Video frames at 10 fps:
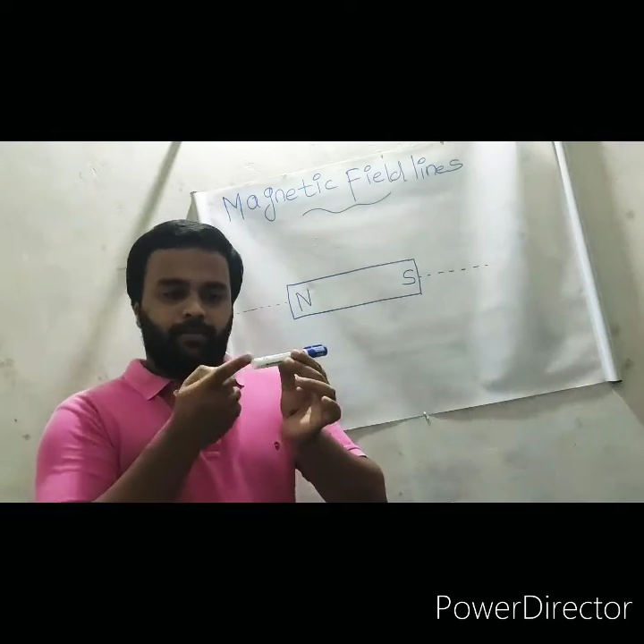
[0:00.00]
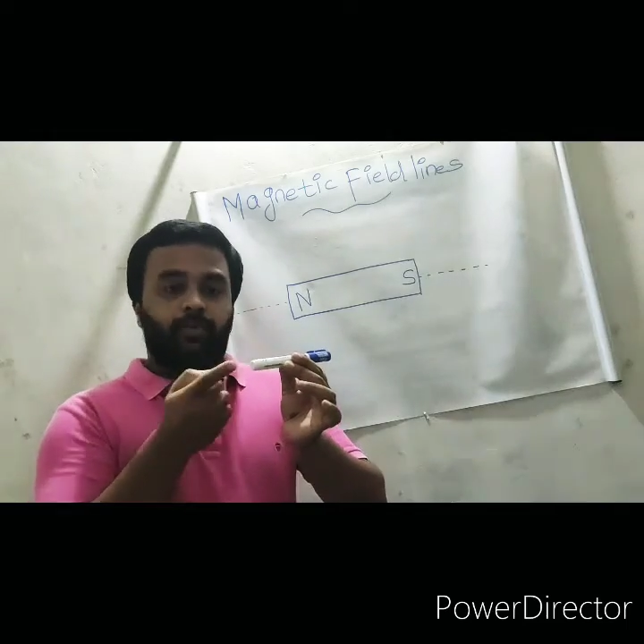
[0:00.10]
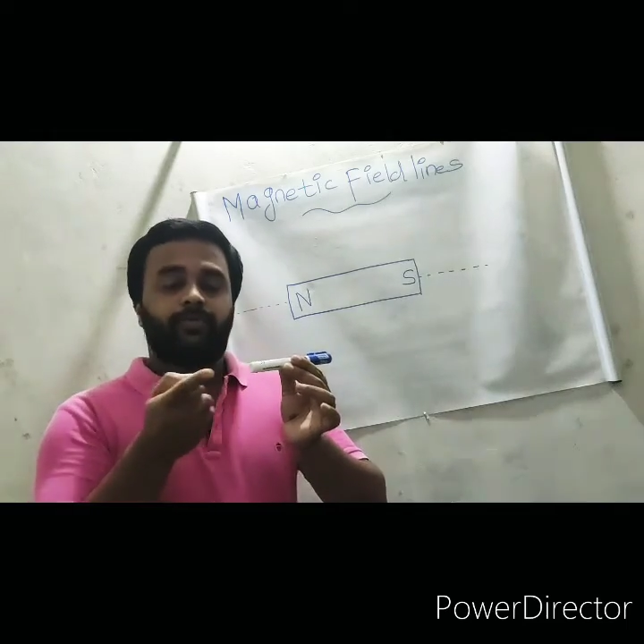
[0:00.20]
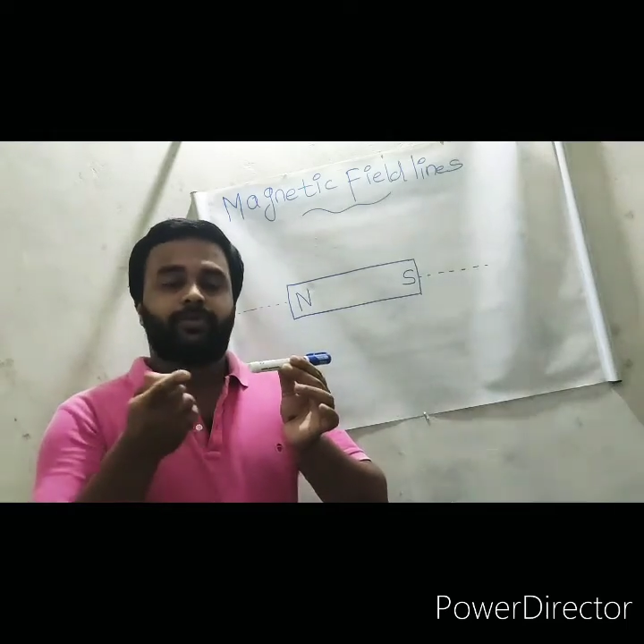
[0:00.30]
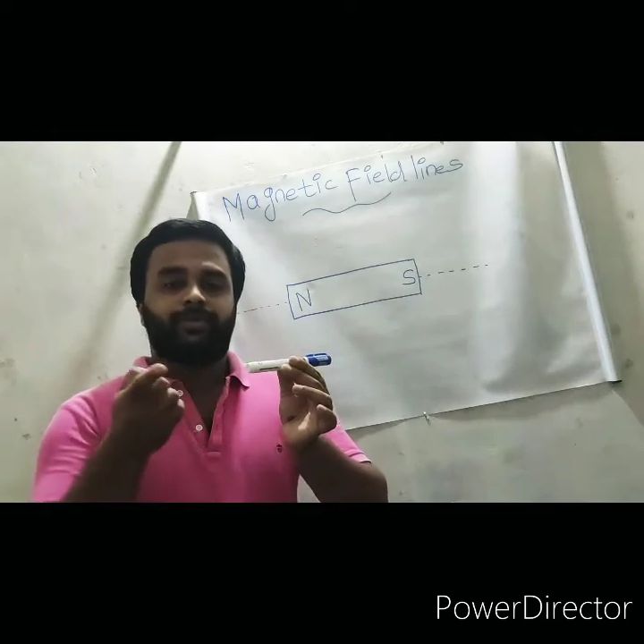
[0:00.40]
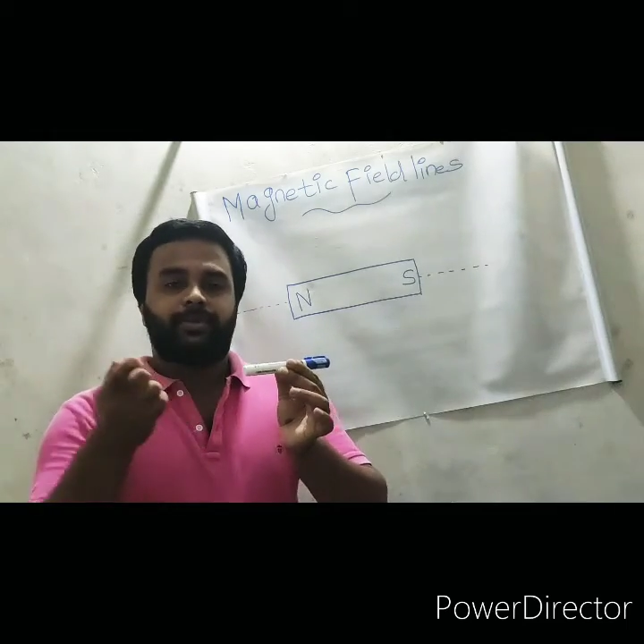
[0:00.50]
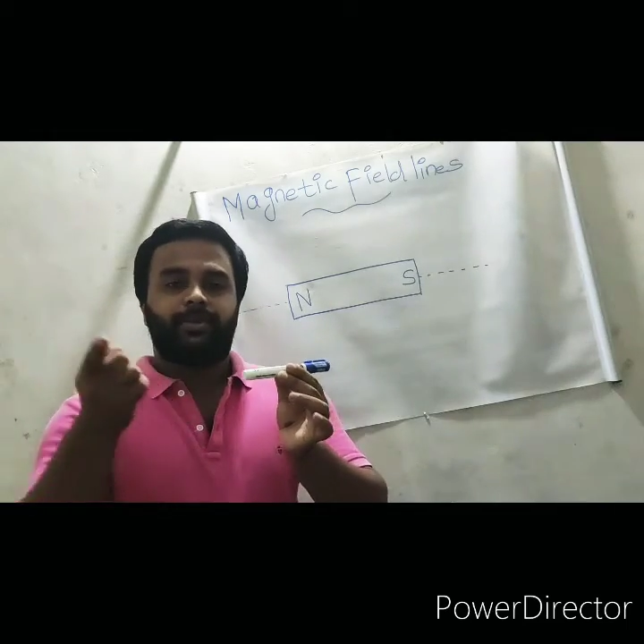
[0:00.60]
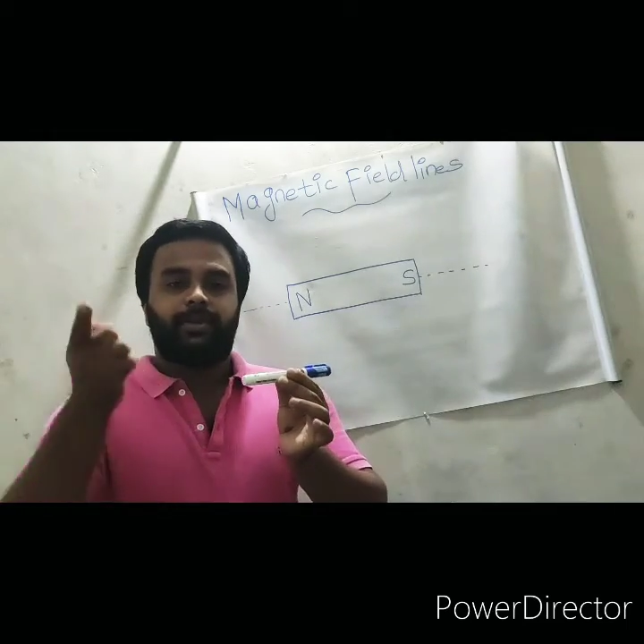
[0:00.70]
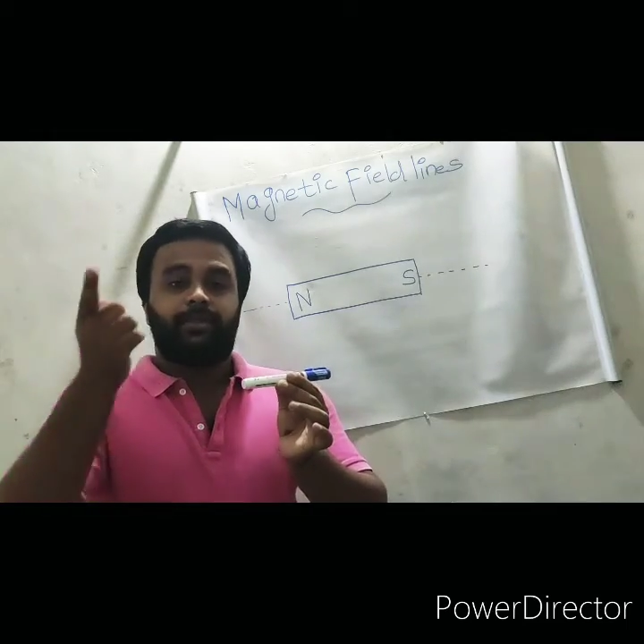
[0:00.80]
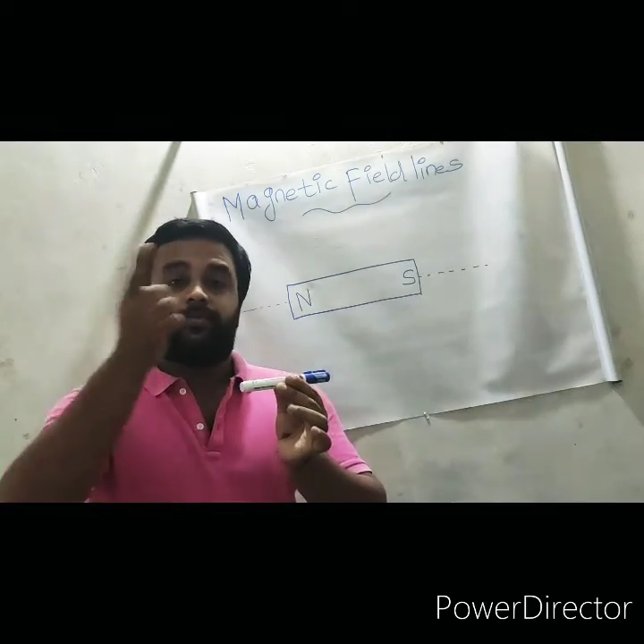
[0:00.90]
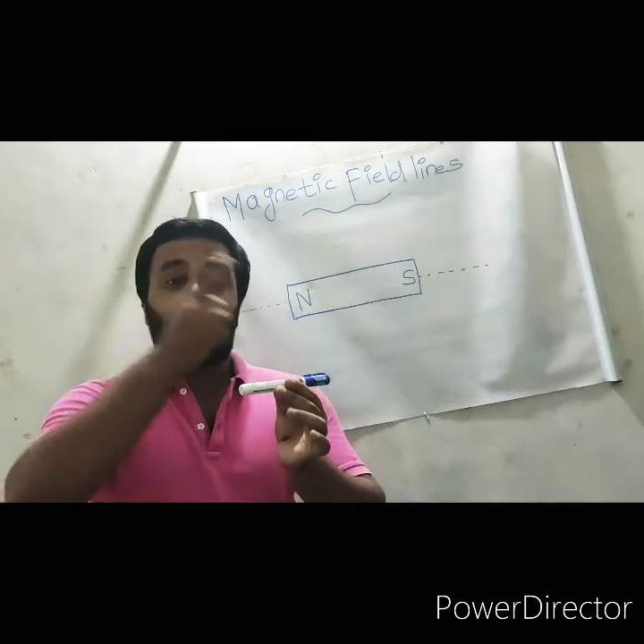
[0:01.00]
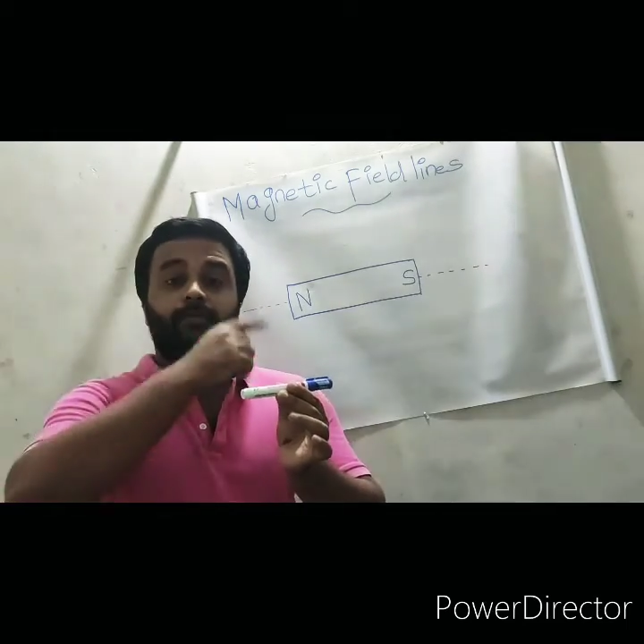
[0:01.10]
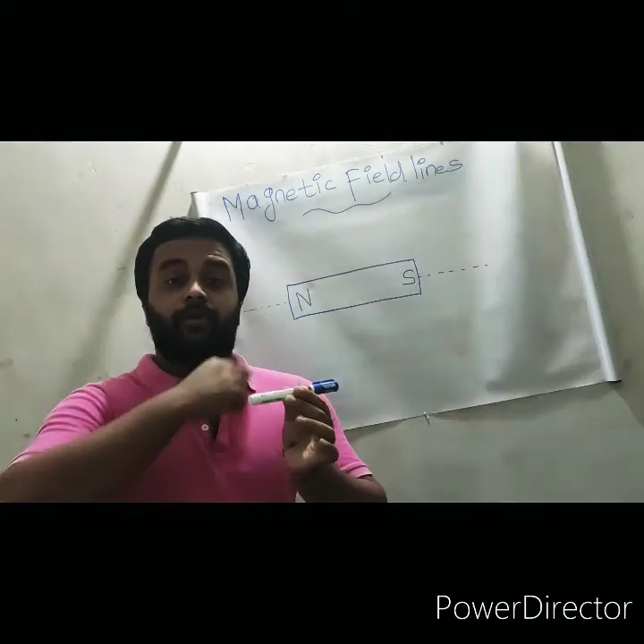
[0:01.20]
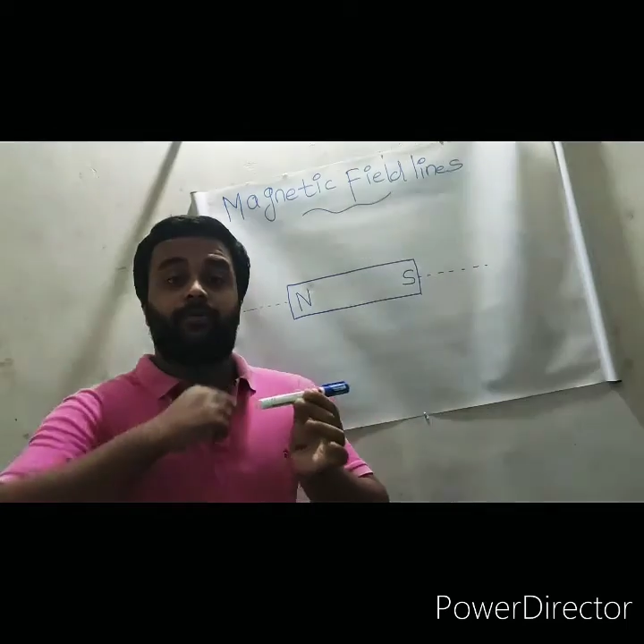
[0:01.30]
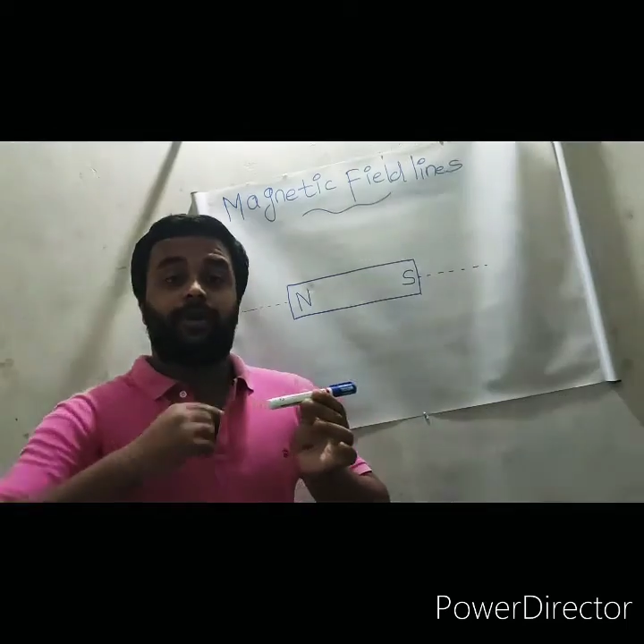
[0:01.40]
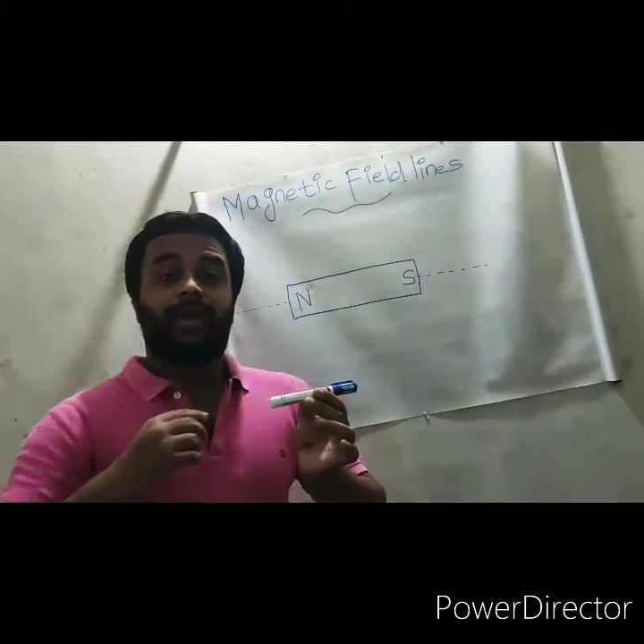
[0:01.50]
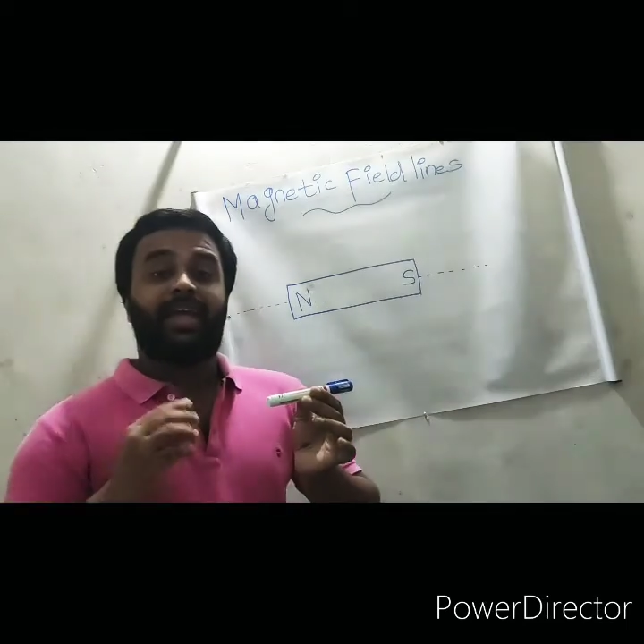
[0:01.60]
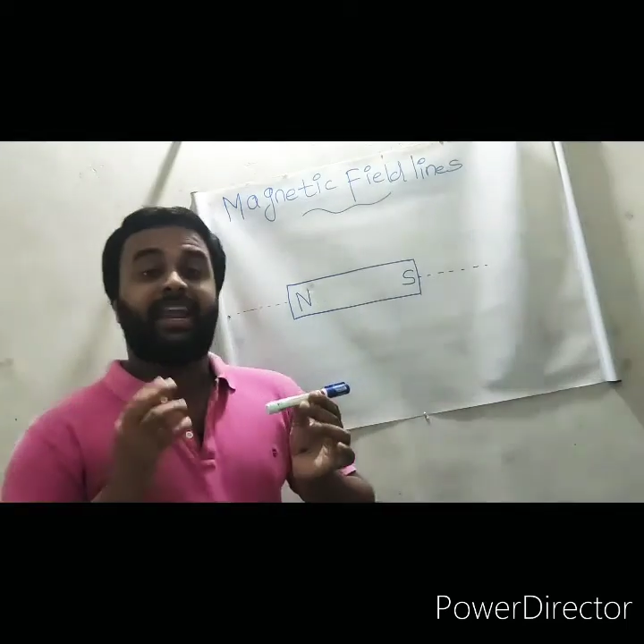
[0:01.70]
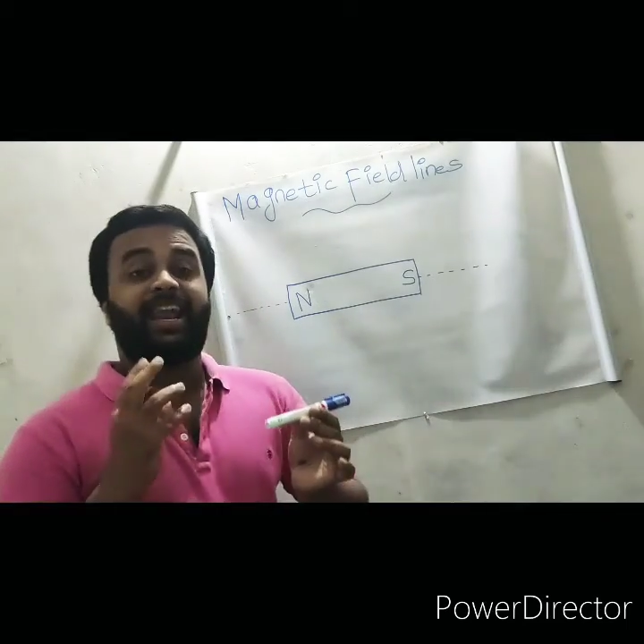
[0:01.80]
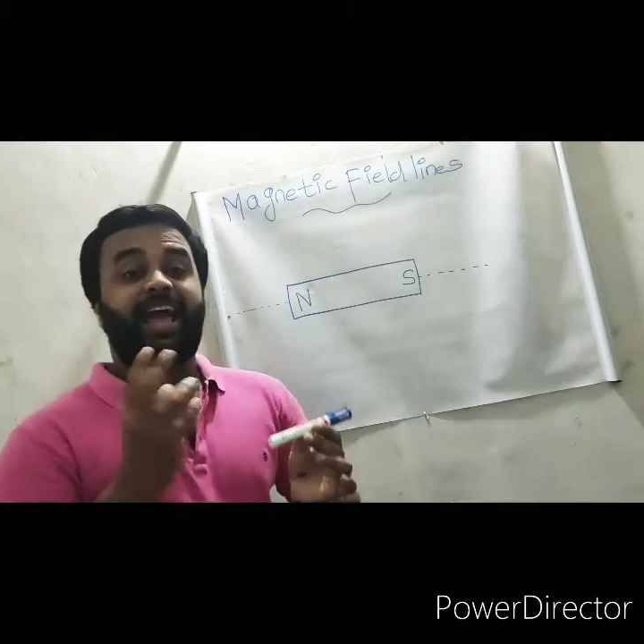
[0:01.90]
moves in the form of a
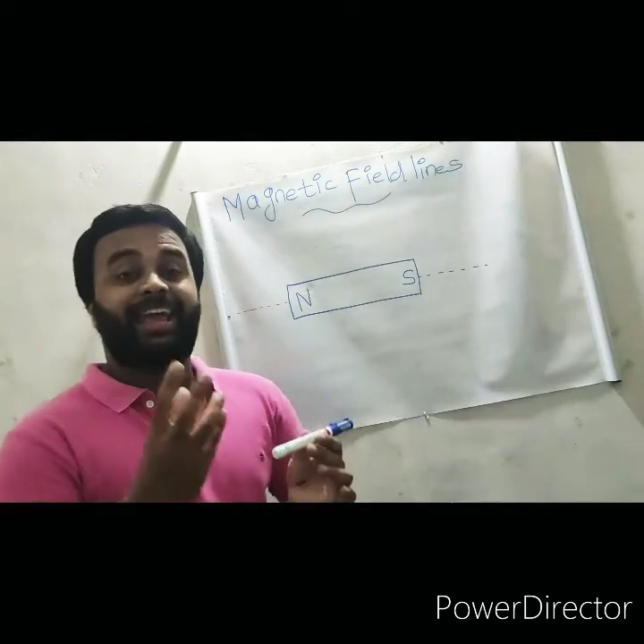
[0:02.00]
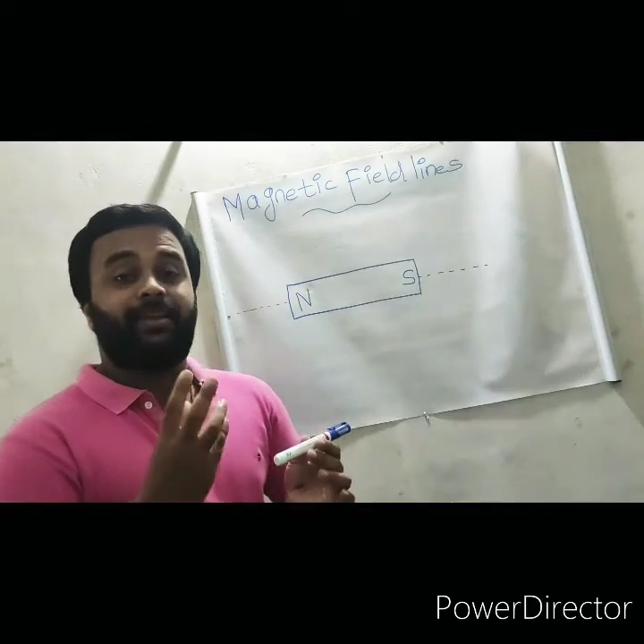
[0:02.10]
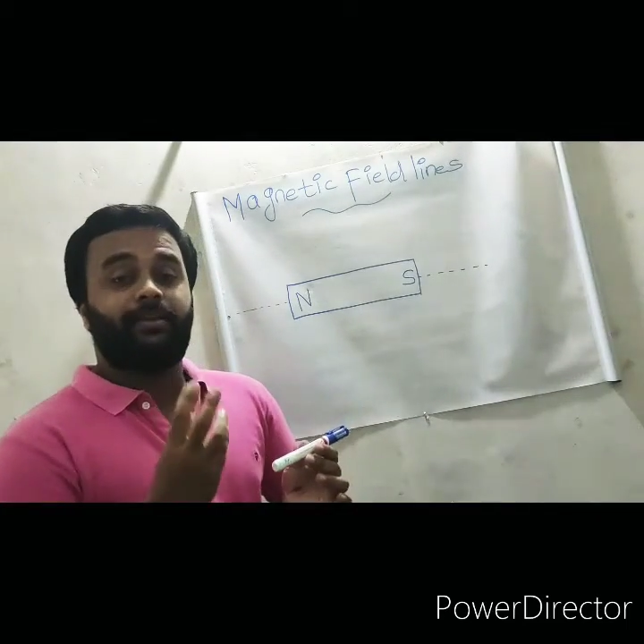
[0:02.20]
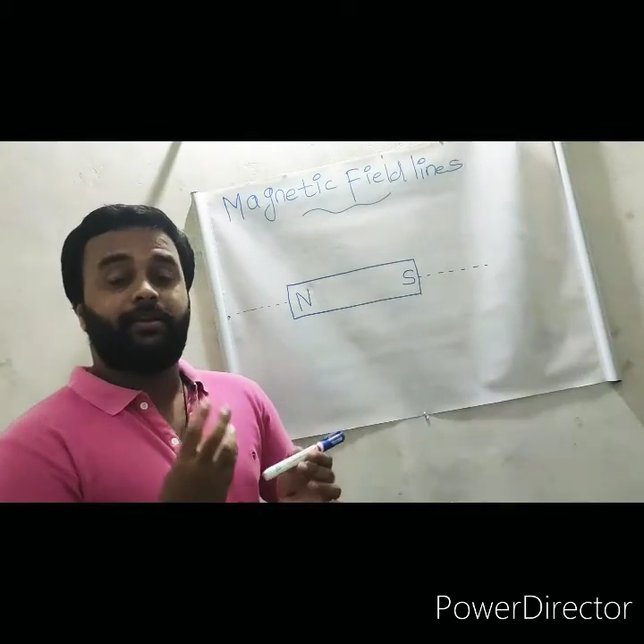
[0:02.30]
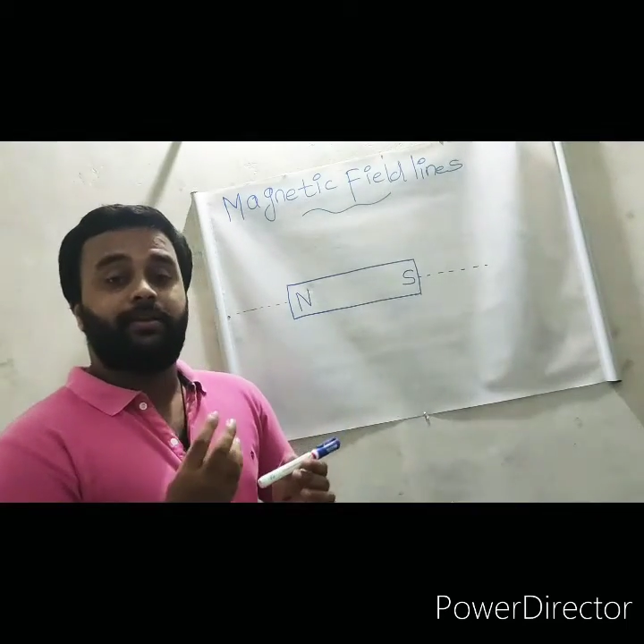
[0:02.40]
line.